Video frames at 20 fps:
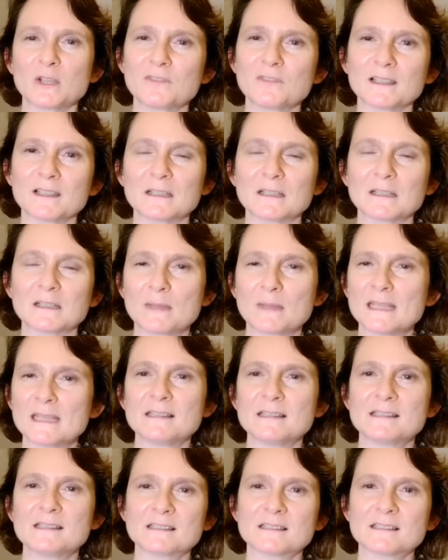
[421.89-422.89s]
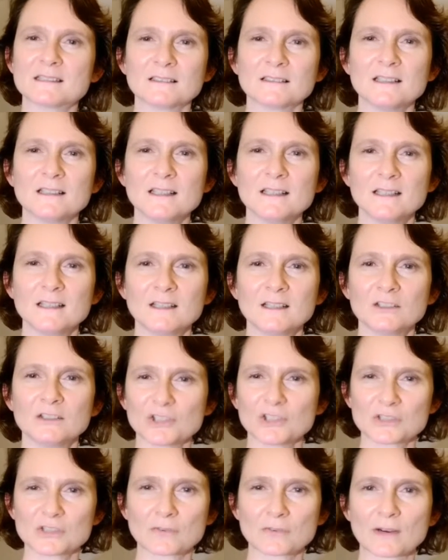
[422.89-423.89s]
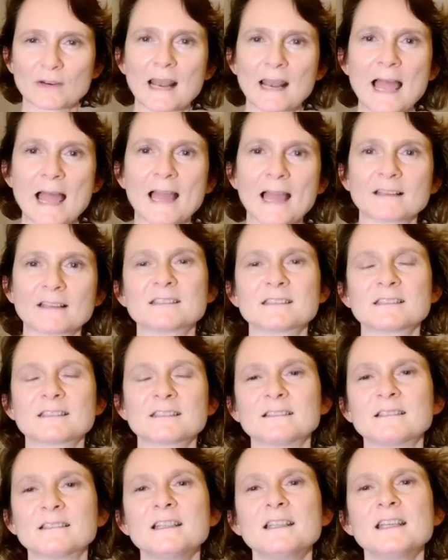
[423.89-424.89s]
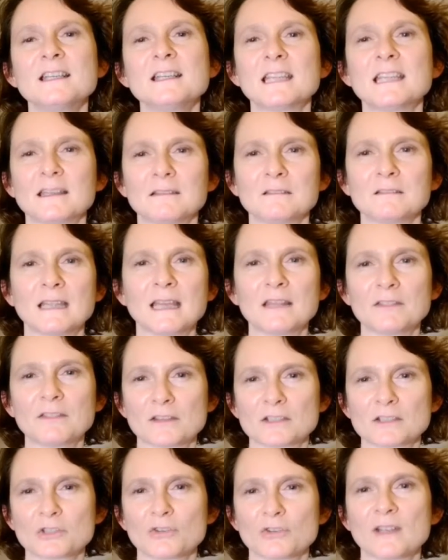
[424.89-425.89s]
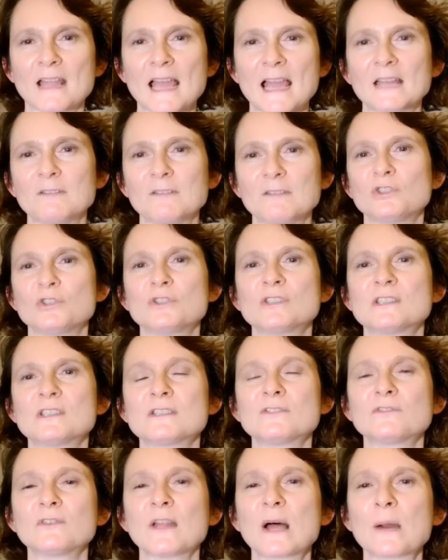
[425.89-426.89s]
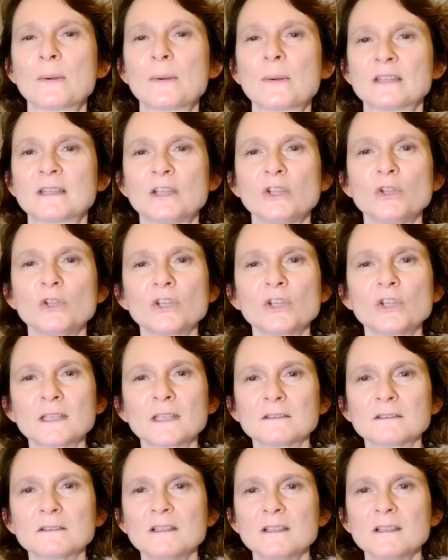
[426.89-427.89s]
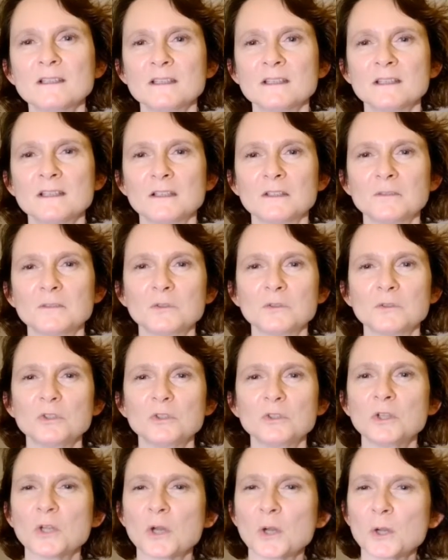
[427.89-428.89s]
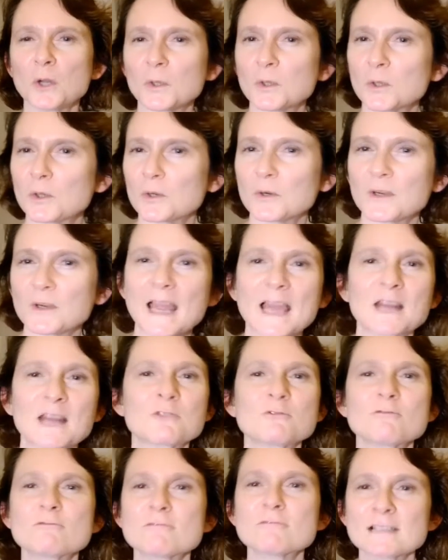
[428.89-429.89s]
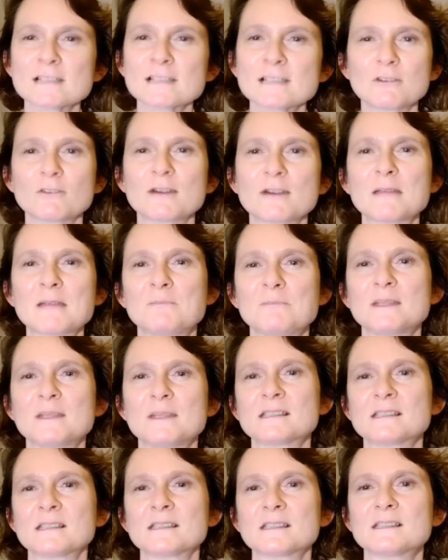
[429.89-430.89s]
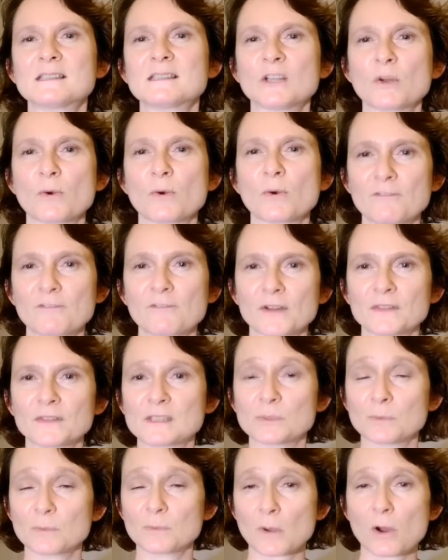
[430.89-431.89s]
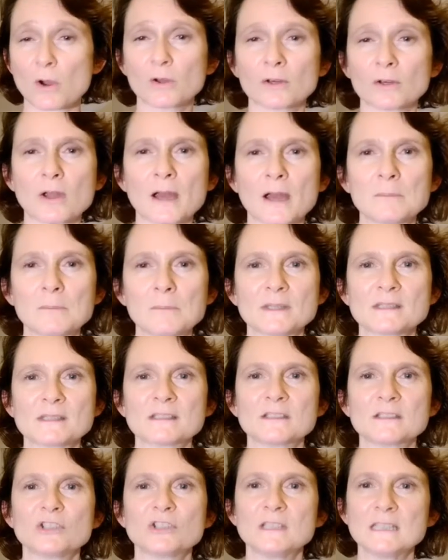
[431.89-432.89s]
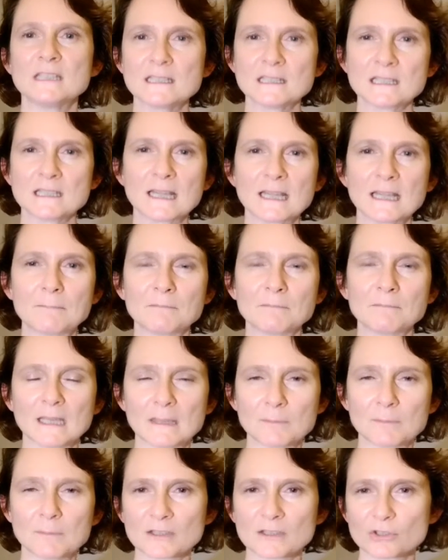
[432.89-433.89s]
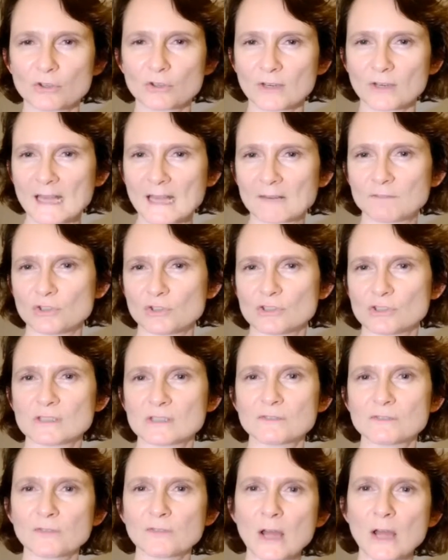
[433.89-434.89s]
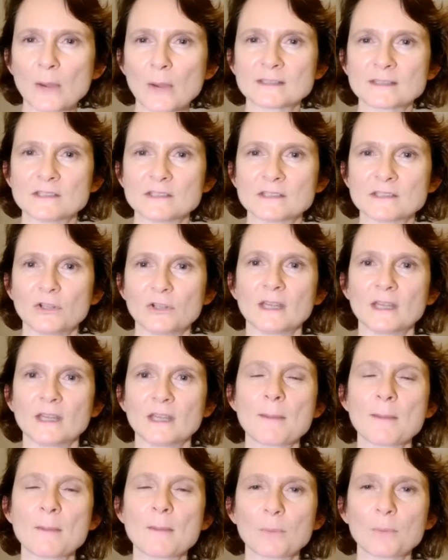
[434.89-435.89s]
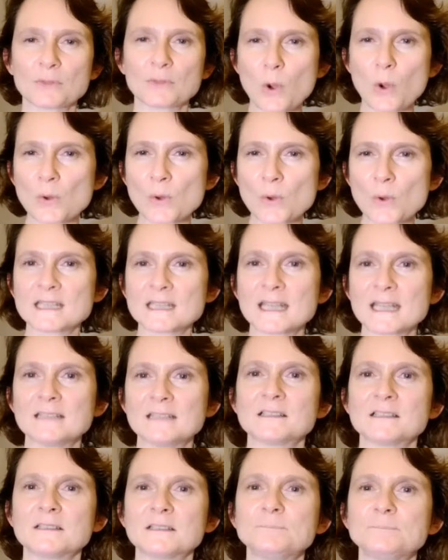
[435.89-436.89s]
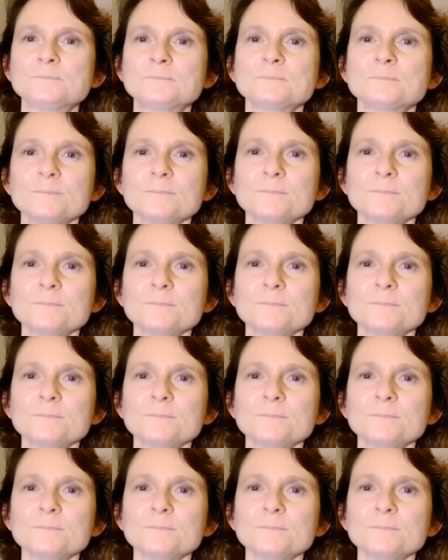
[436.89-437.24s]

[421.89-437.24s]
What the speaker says: you feel at peace and just relax and get those creative juices flowing, that you can, you know, create a really great business. You know, I find this with my online business. You need to keep those creative juices flowing so that you can come up with content and